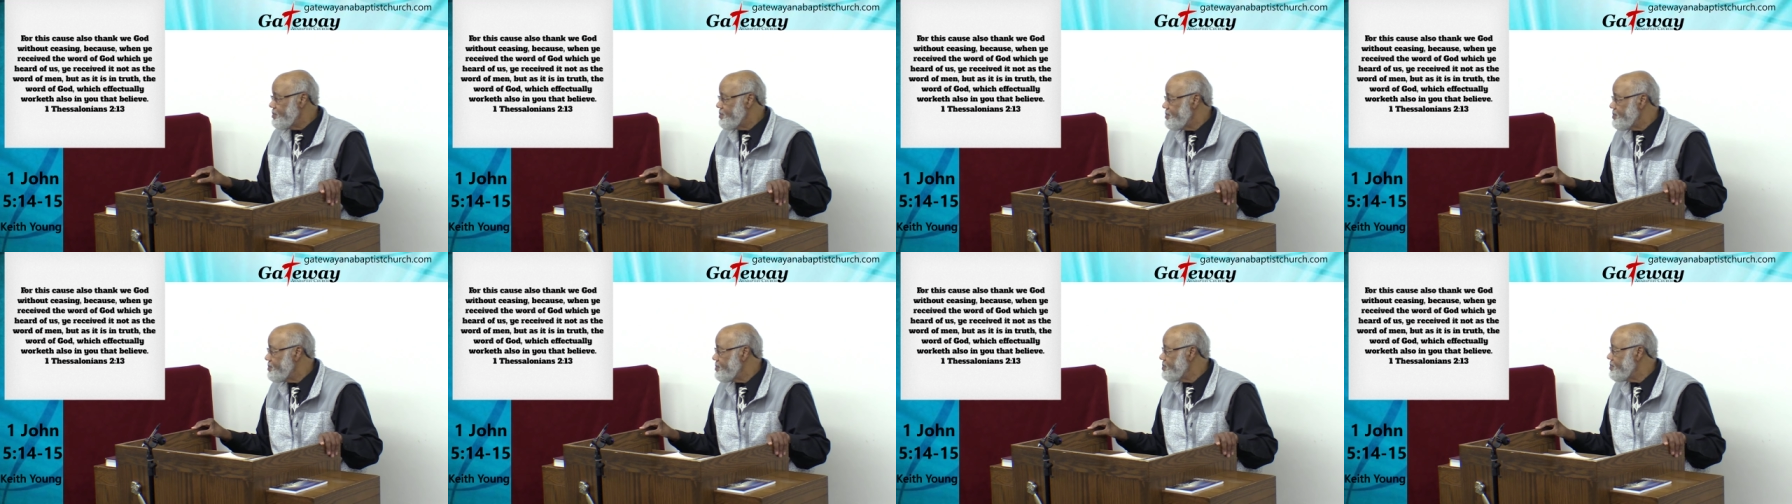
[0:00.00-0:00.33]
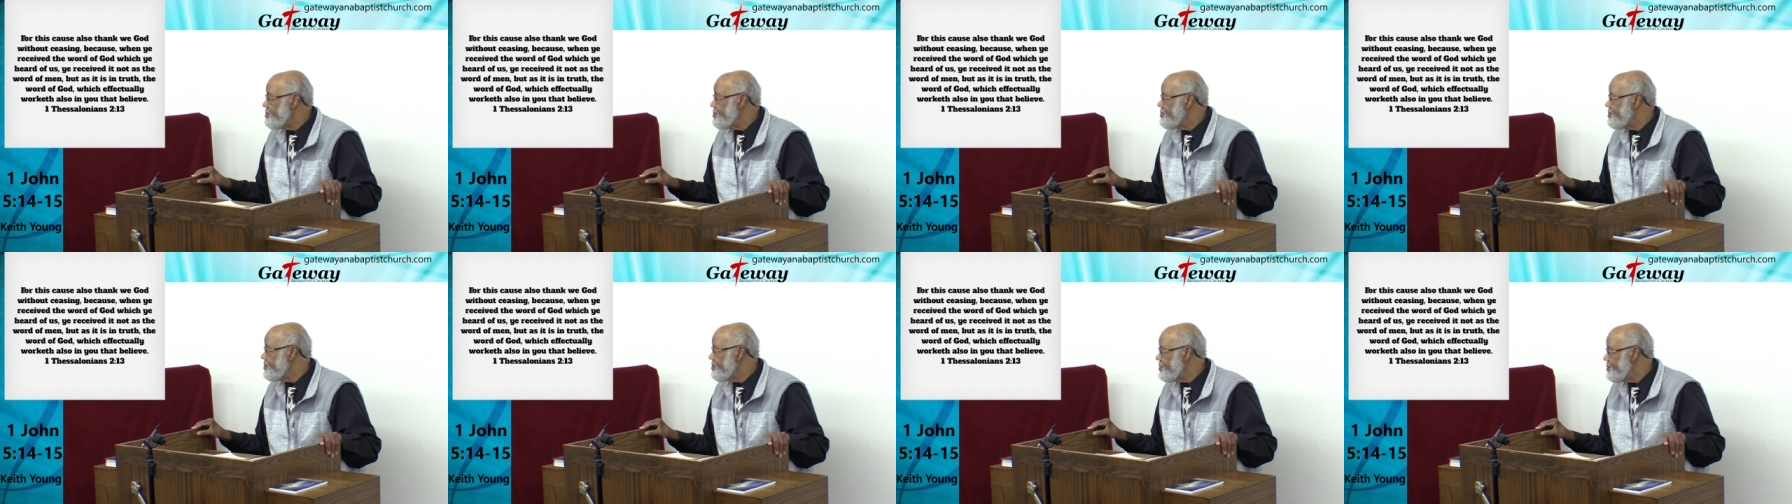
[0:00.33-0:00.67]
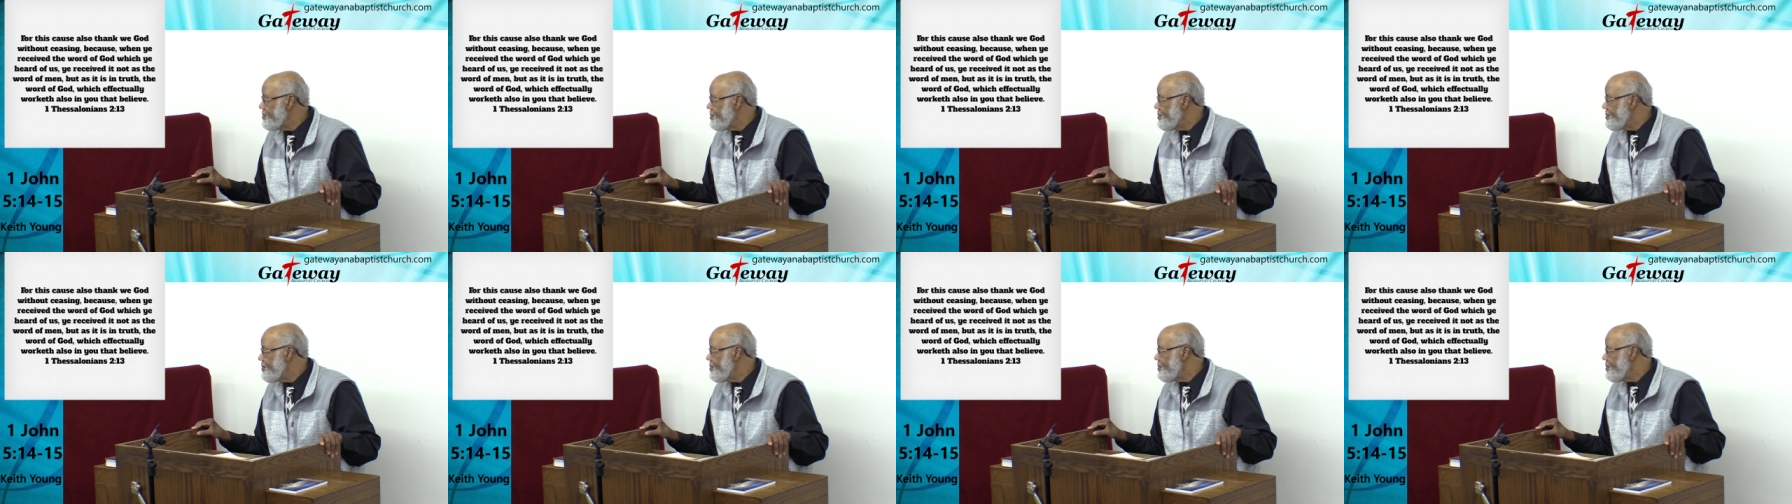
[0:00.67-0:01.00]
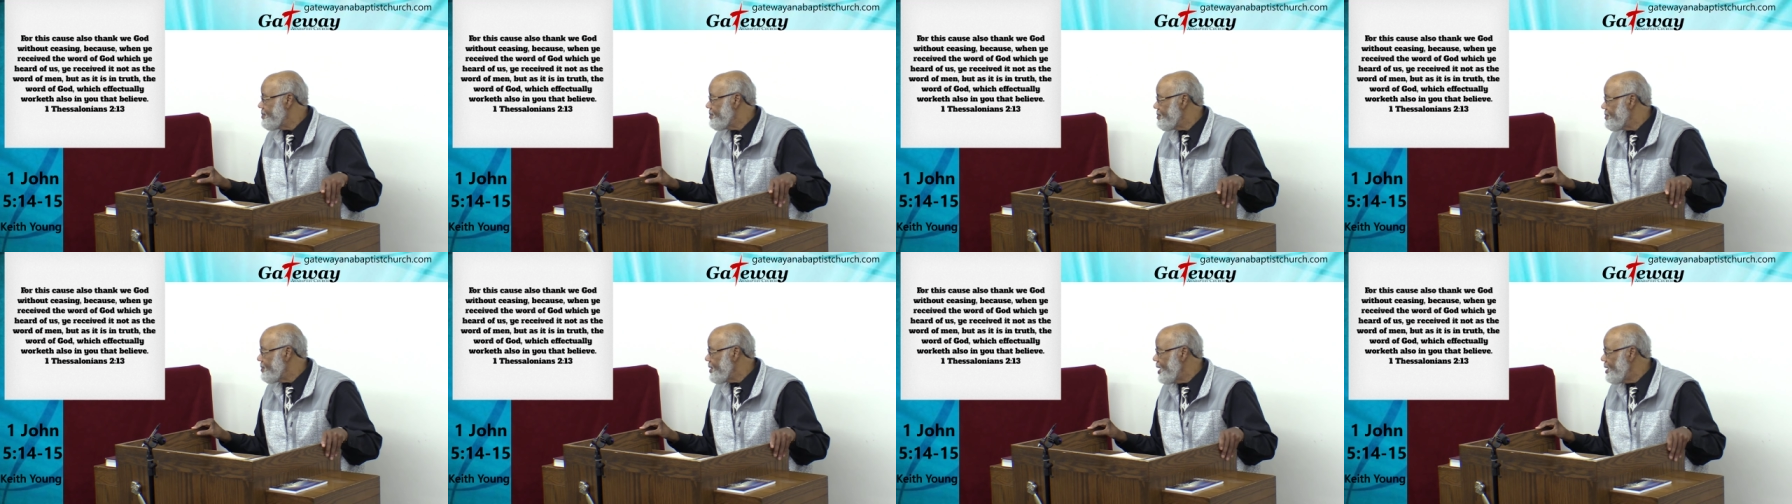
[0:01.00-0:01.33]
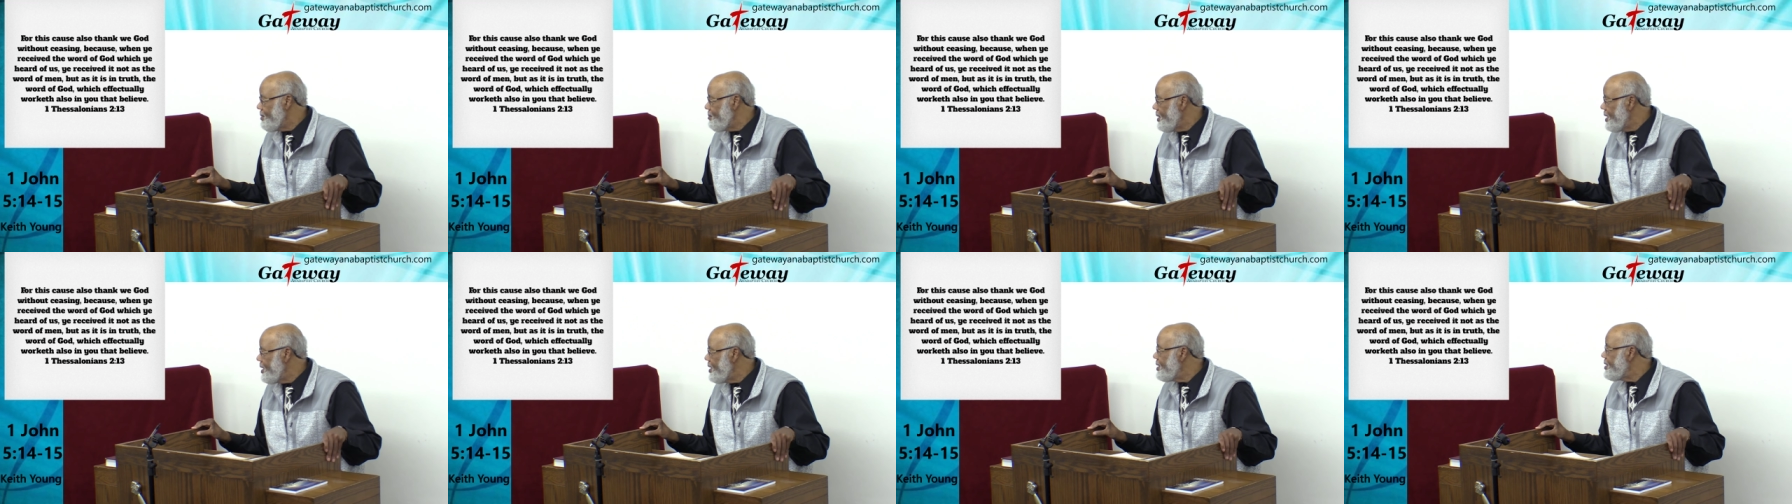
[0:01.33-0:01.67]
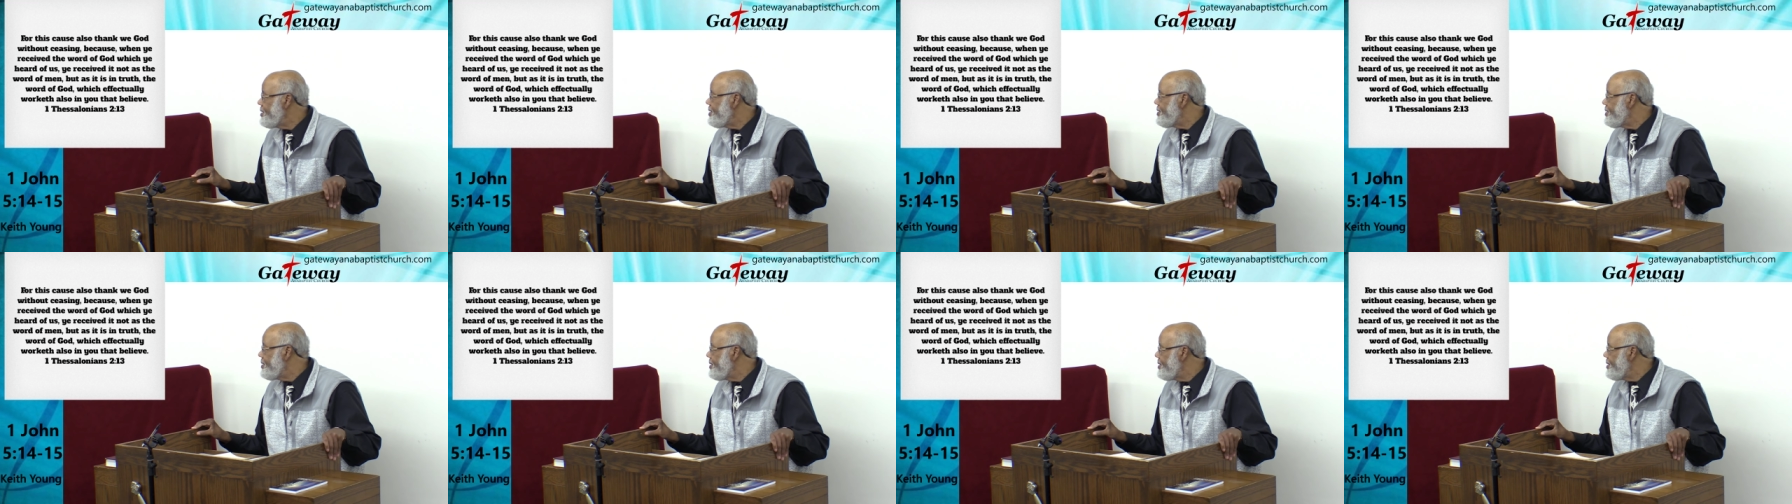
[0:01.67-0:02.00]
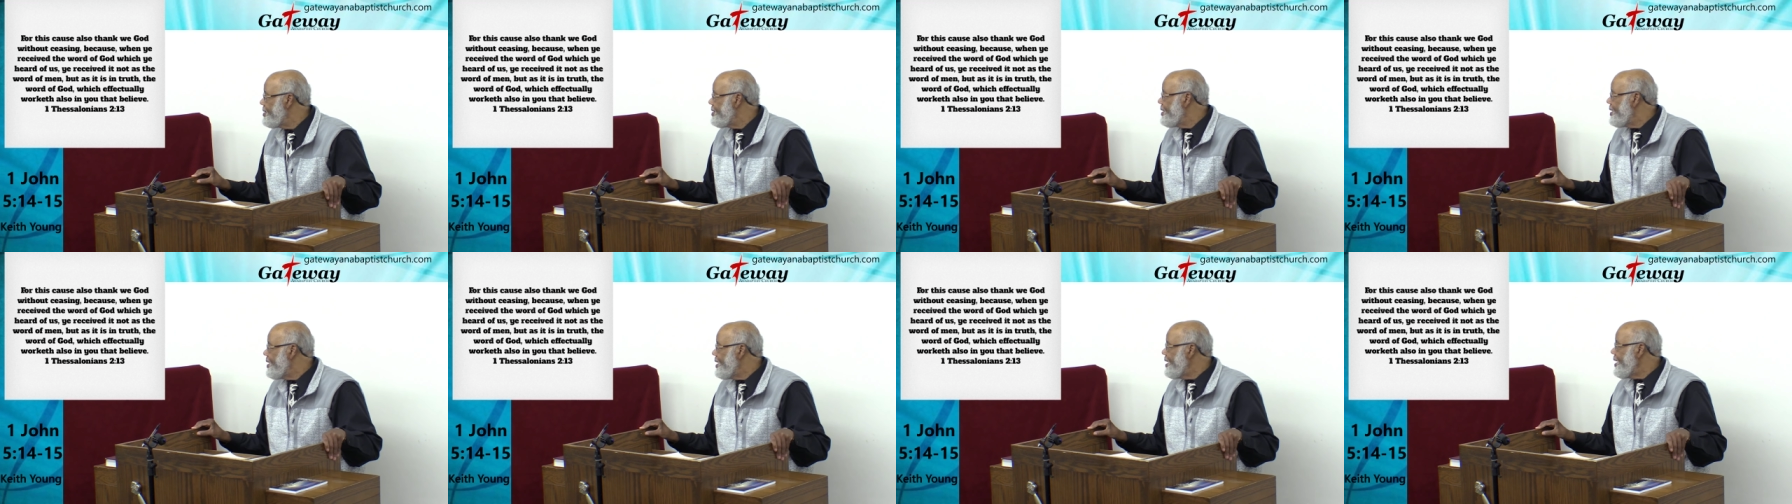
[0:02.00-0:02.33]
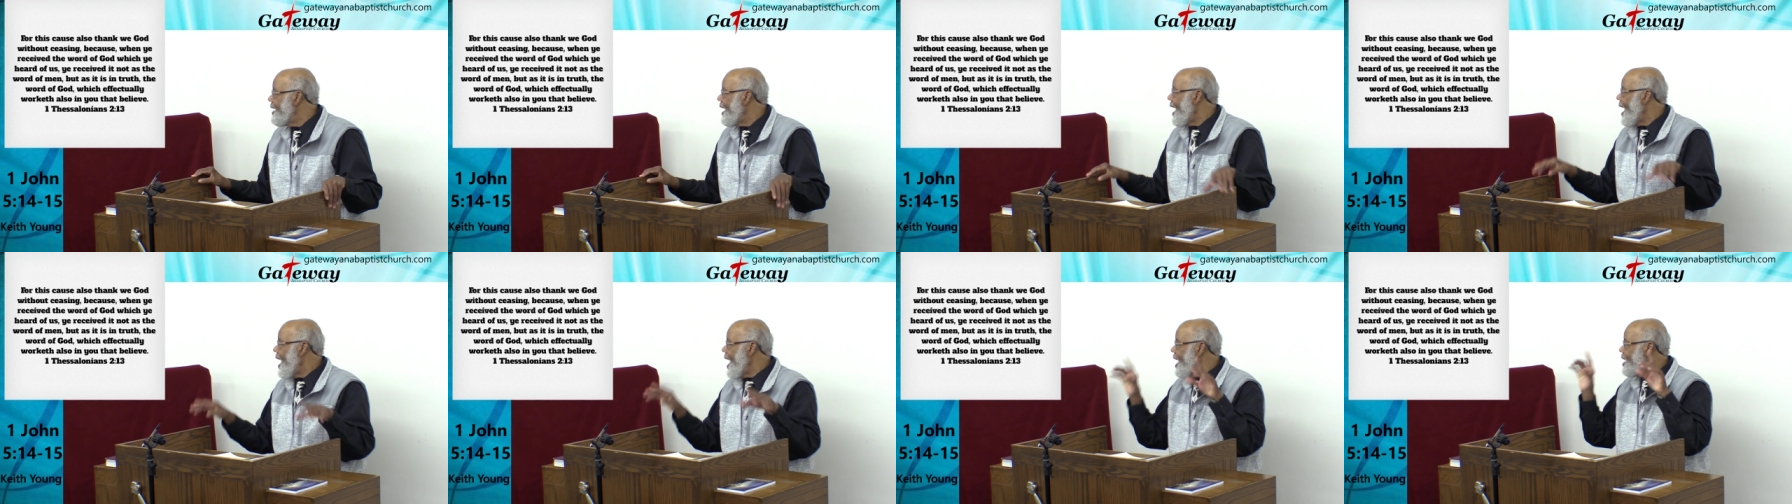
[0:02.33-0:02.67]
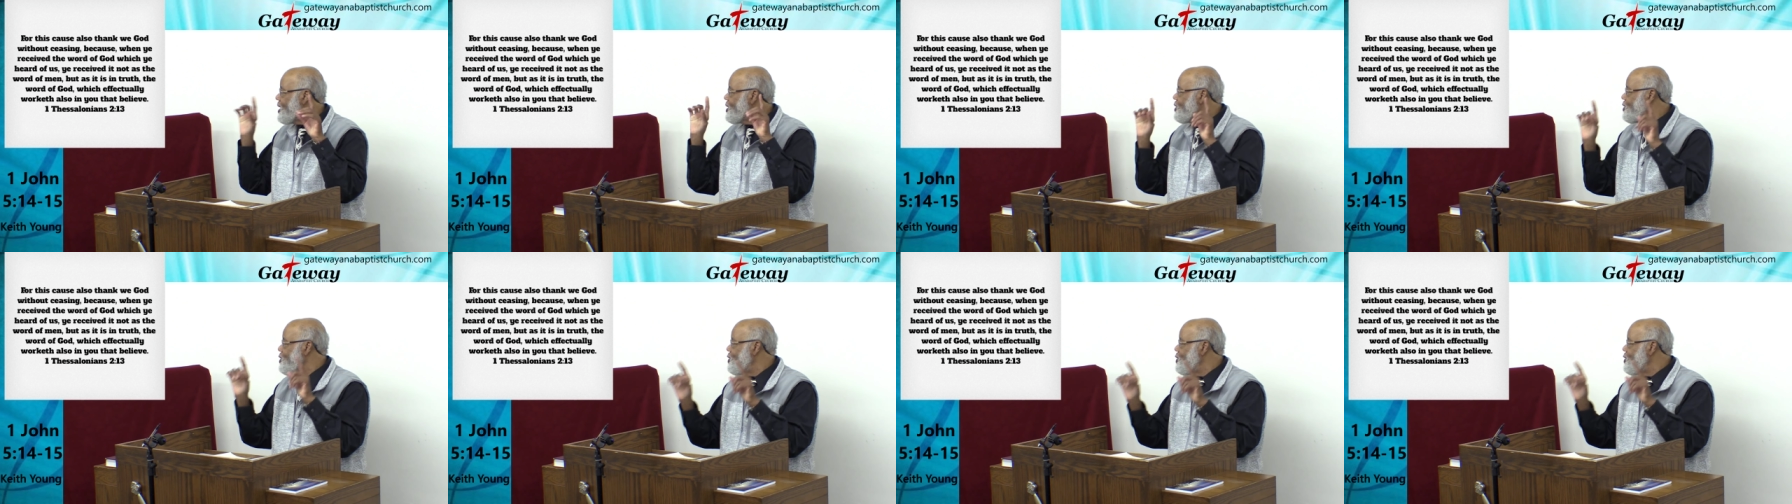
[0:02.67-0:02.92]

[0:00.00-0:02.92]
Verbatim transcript: Mm-hmm. Right. Amen. He had